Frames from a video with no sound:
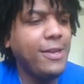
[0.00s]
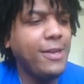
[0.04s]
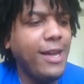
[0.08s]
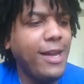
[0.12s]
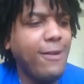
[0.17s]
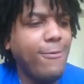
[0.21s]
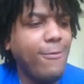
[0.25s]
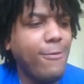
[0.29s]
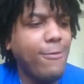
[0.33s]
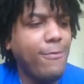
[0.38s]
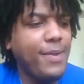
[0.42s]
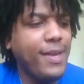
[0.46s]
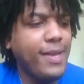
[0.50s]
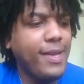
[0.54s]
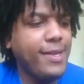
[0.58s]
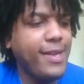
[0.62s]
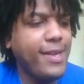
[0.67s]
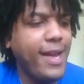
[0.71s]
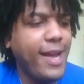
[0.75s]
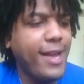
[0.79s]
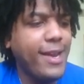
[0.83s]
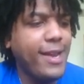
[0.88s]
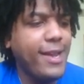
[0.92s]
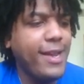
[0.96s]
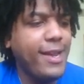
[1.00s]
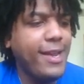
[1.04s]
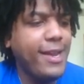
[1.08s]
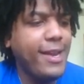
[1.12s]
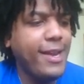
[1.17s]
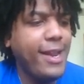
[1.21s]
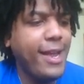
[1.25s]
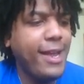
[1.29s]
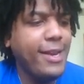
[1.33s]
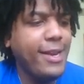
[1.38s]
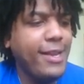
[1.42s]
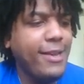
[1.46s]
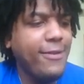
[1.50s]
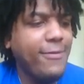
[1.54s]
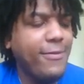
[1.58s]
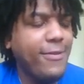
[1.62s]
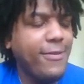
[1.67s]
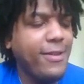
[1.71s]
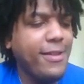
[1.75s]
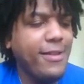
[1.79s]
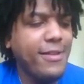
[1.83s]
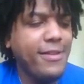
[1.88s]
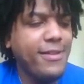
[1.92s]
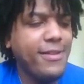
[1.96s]
level beatdown. It ain't
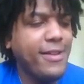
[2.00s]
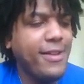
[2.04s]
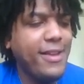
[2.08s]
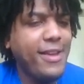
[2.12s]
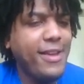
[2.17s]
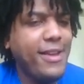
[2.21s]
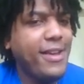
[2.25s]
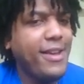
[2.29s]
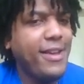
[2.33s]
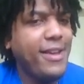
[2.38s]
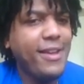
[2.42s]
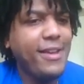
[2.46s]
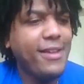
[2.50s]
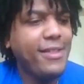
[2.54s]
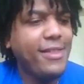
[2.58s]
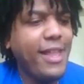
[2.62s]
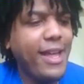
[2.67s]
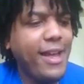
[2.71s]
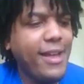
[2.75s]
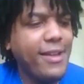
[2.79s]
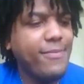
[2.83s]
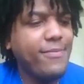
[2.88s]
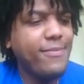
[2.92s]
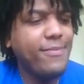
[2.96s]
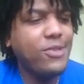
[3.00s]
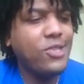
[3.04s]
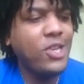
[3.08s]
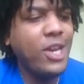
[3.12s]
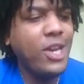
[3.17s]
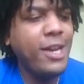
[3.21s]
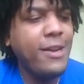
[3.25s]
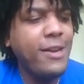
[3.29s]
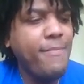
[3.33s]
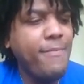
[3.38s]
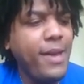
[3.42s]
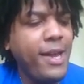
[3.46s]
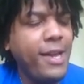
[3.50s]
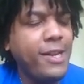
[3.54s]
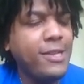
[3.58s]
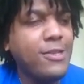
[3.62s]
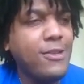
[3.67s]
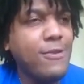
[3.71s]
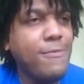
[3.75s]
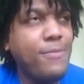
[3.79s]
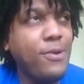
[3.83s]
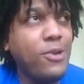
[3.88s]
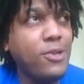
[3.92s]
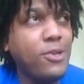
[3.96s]
even like Shayna
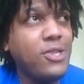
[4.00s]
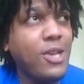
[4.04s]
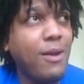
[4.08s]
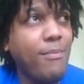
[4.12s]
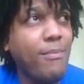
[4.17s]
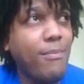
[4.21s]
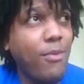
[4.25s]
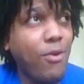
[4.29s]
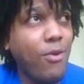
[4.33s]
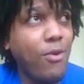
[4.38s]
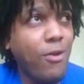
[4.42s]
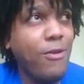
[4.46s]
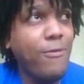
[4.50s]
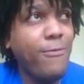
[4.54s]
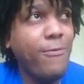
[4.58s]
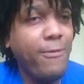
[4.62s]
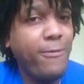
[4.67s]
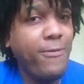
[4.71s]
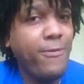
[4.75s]
Baszler puts up more of